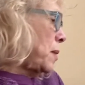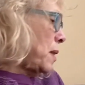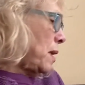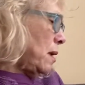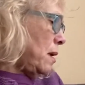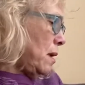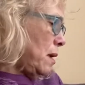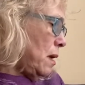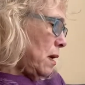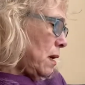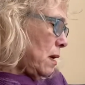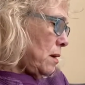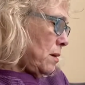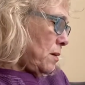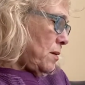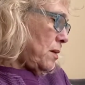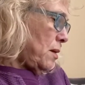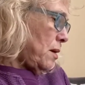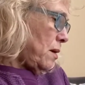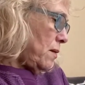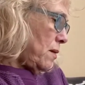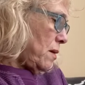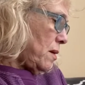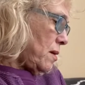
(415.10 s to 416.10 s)
Yeah,
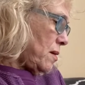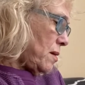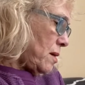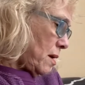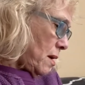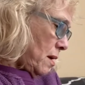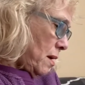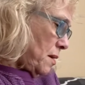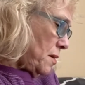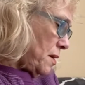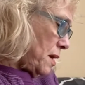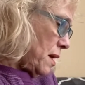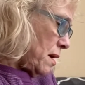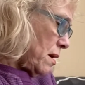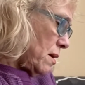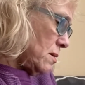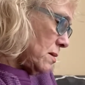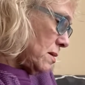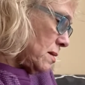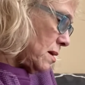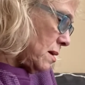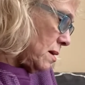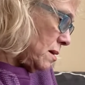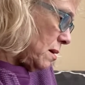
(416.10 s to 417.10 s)
see, there's anything
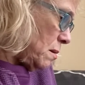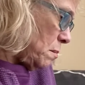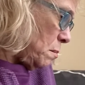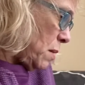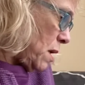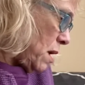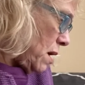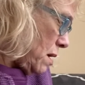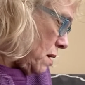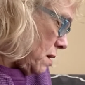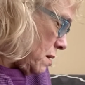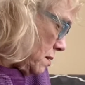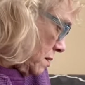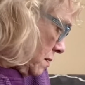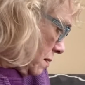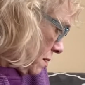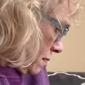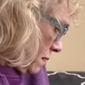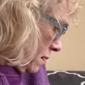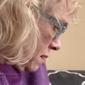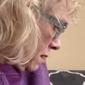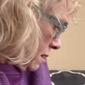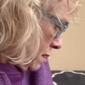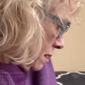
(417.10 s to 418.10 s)
else on the box.
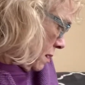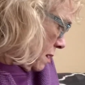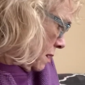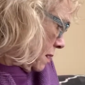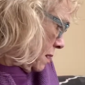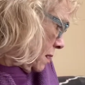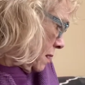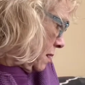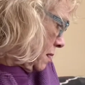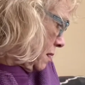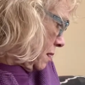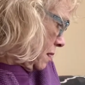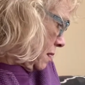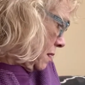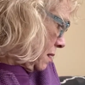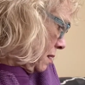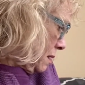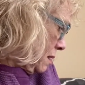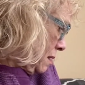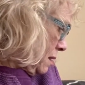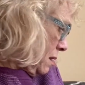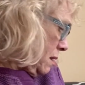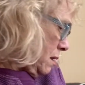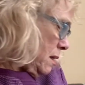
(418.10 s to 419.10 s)

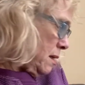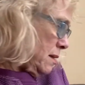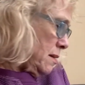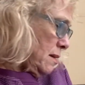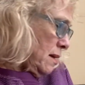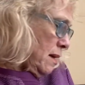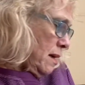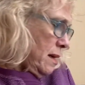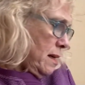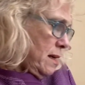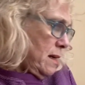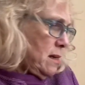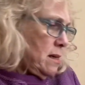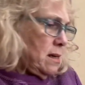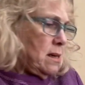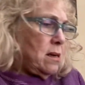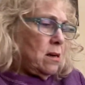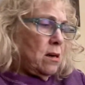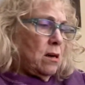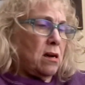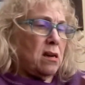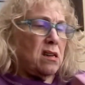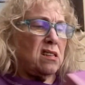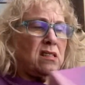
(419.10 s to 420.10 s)
Designed
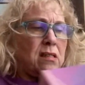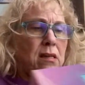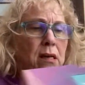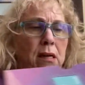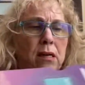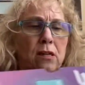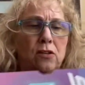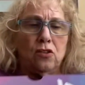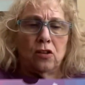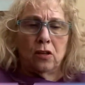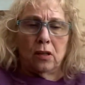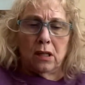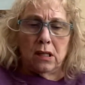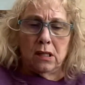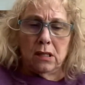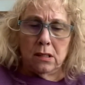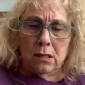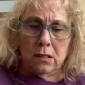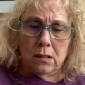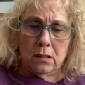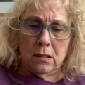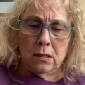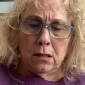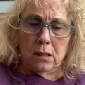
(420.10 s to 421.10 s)
in Los
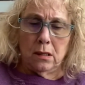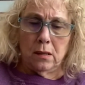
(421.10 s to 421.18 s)
Angeles.